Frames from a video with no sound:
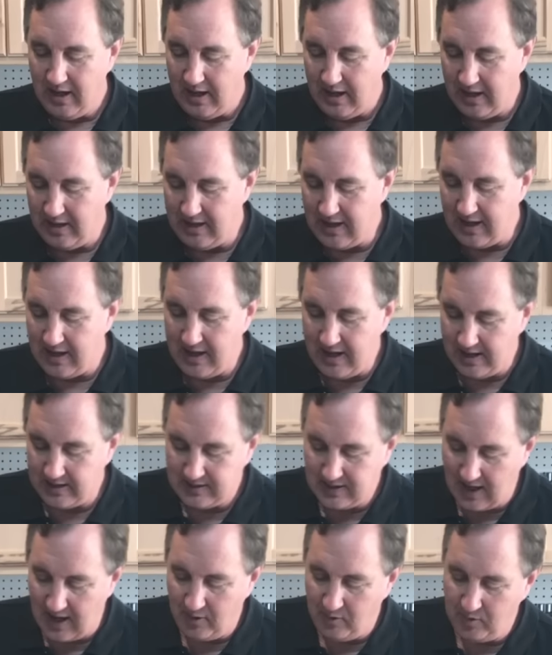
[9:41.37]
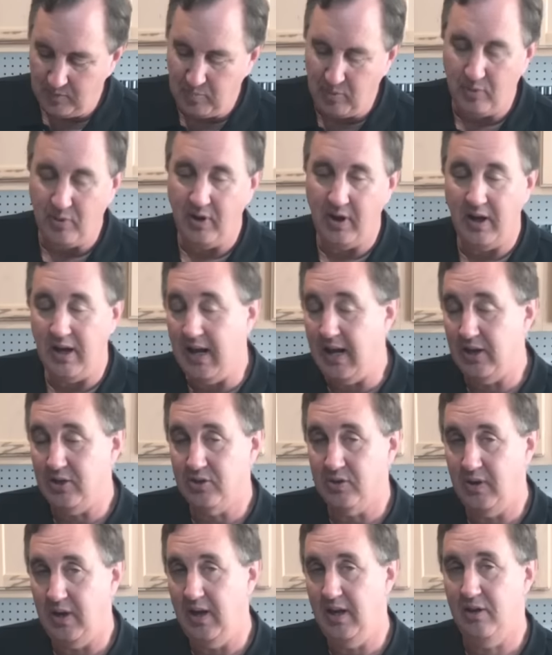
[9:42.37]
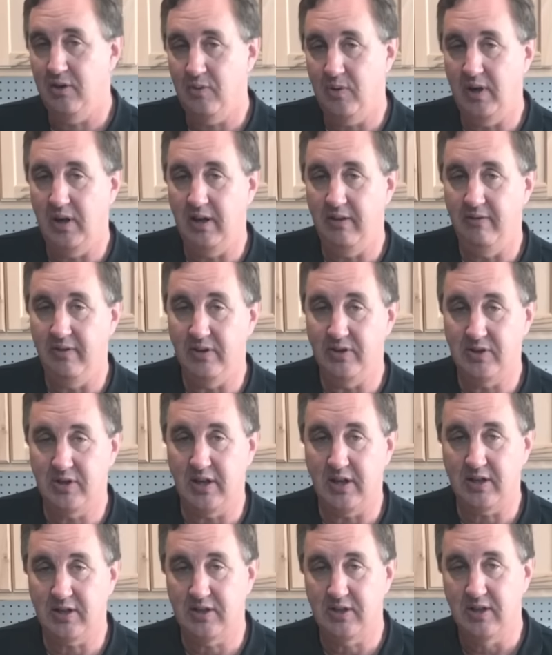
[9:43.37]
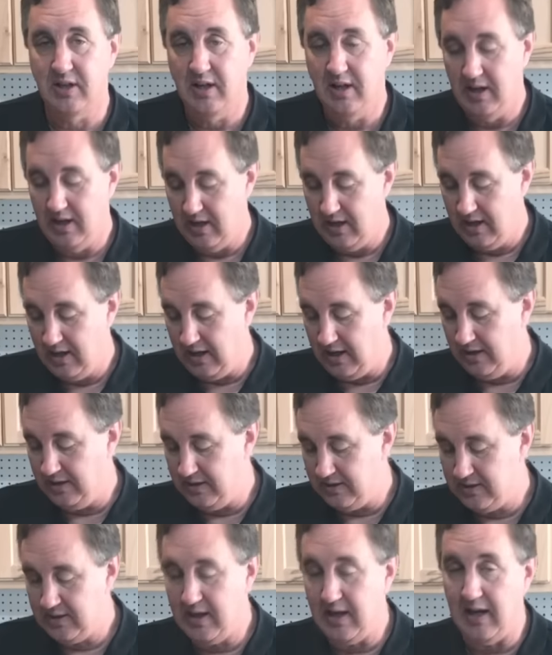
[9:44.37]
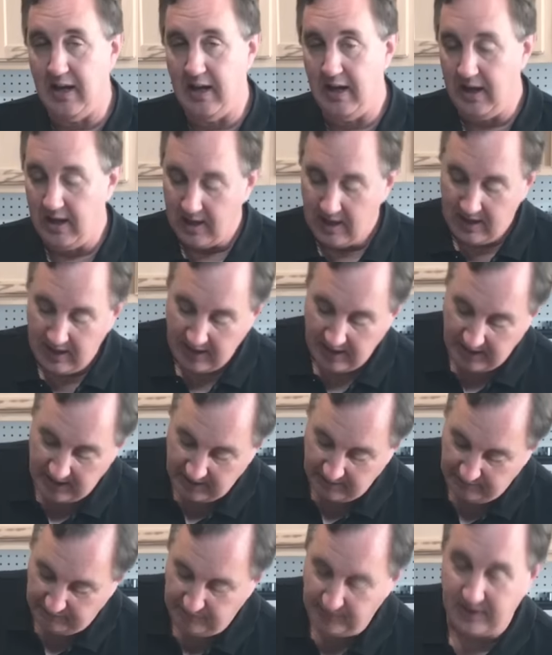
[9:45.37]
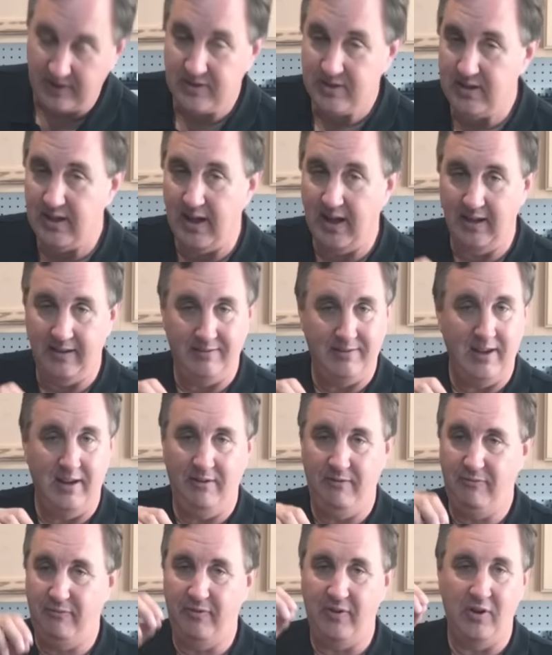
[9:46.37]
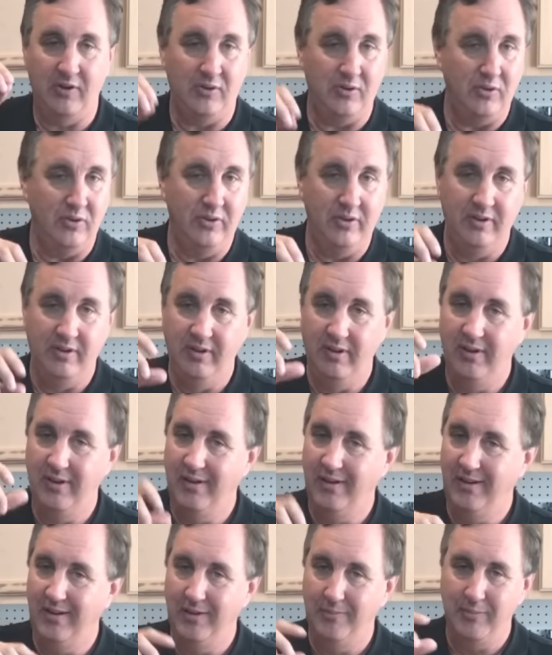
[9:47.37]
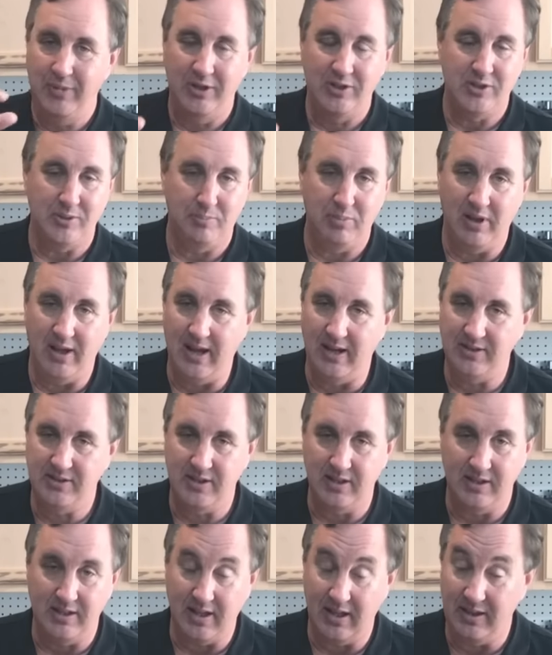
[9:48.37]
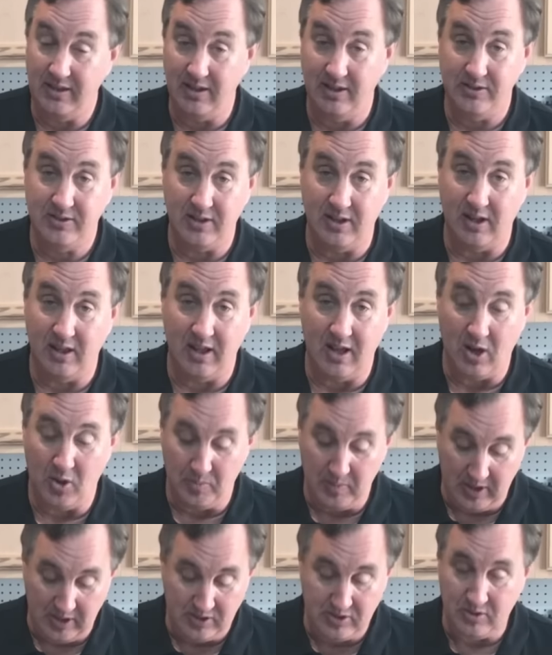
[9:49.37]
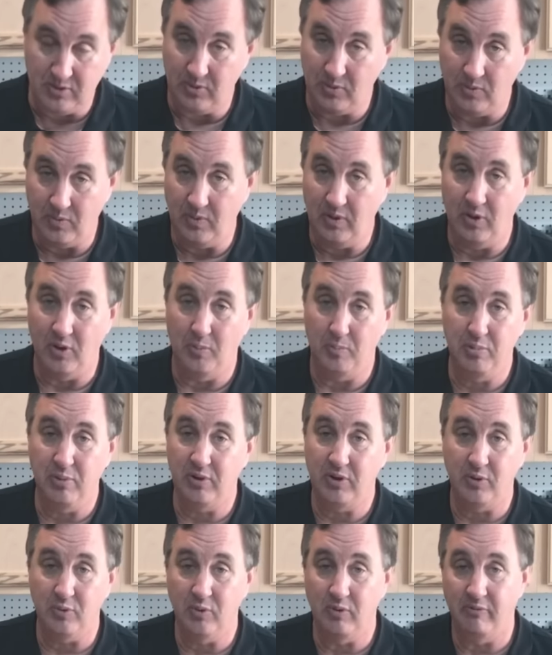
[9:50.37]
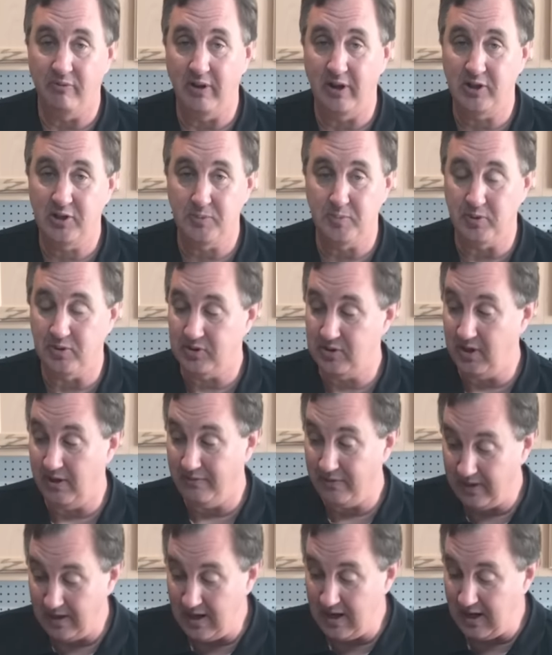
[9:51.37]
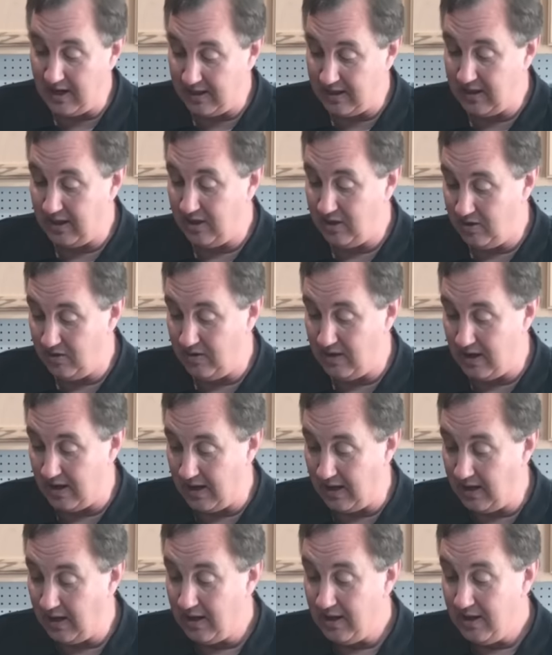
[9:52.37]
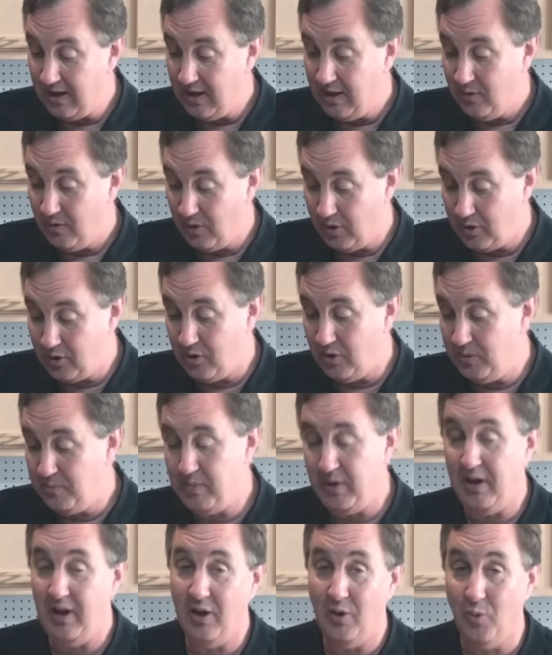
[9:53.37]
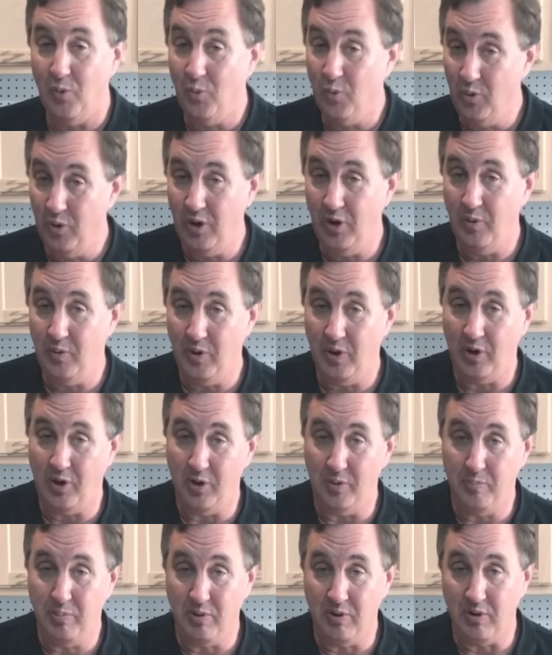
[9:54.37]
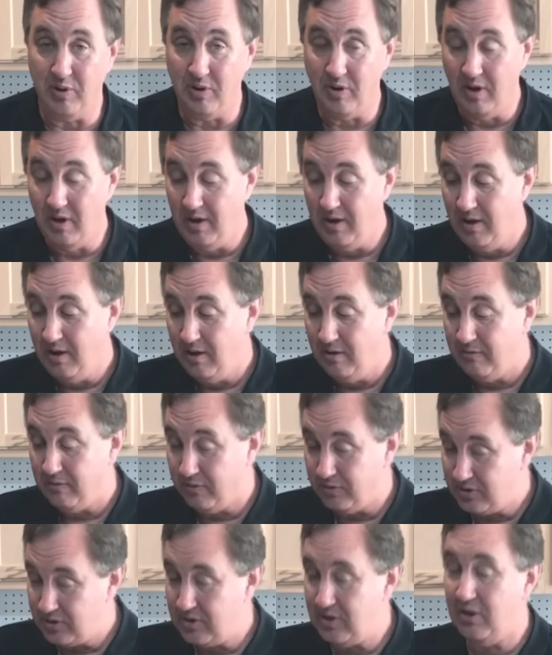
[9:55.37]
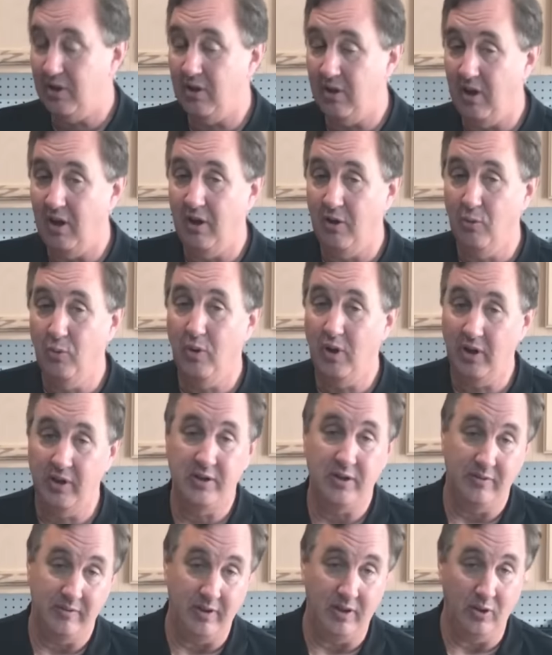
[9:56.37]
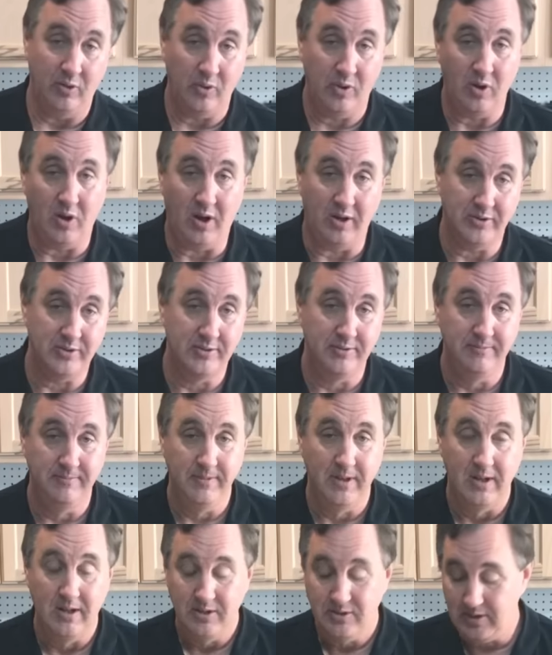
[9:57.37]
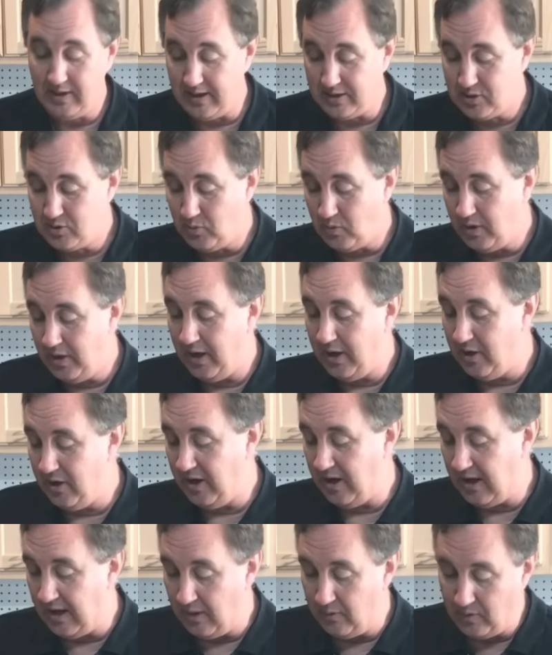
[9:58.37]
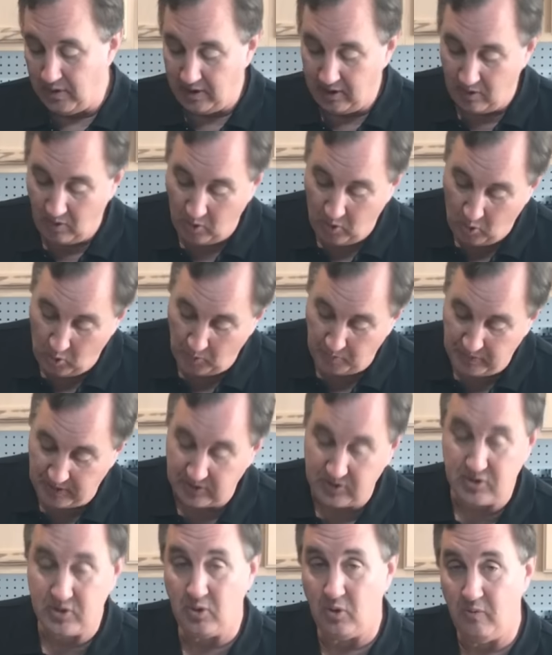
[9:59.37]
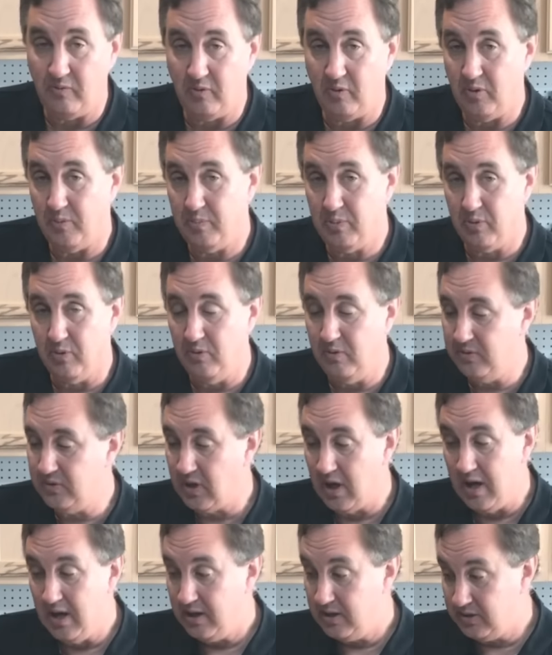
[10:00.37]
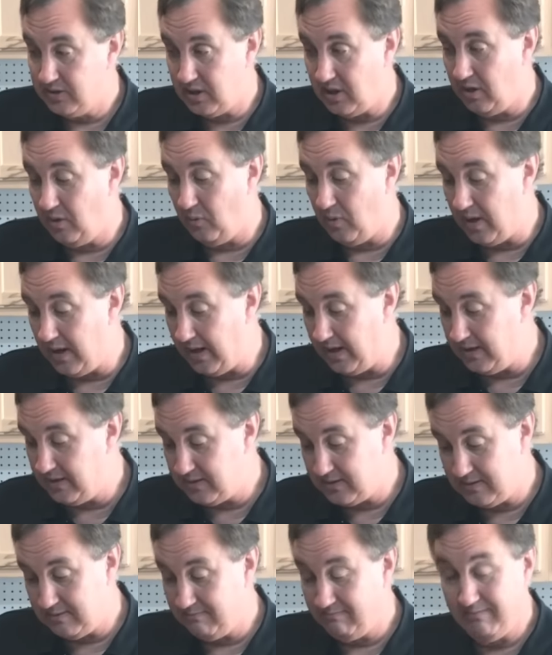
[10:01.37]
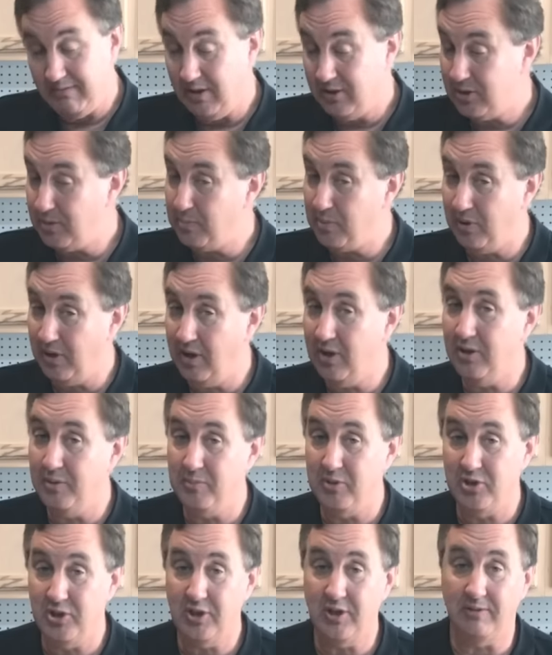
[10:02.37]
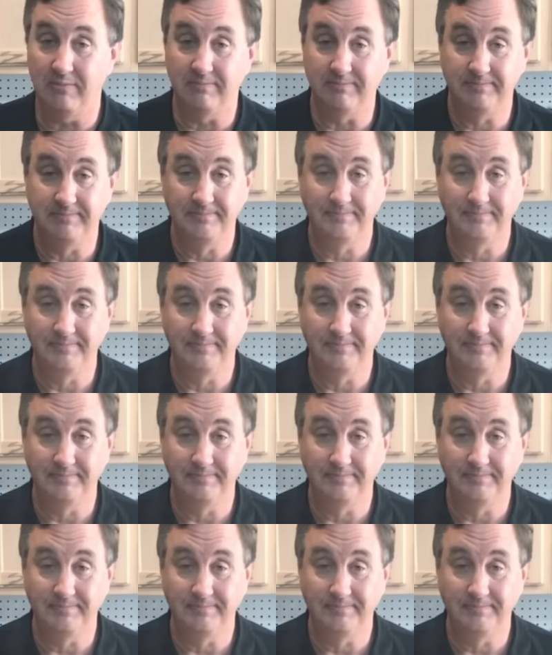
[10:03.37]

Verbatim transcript: In that case, I would put an actual E3D V6 on this guy and then fix that, that funneled piece of plastic that doesn't allow me to, you know, print the real flexible stuff. And then I think you got what could be a really, really good printer for still a relatively low cost. So that's the one area I would hope that Sovol improves because otherwise it's a pretty good machine.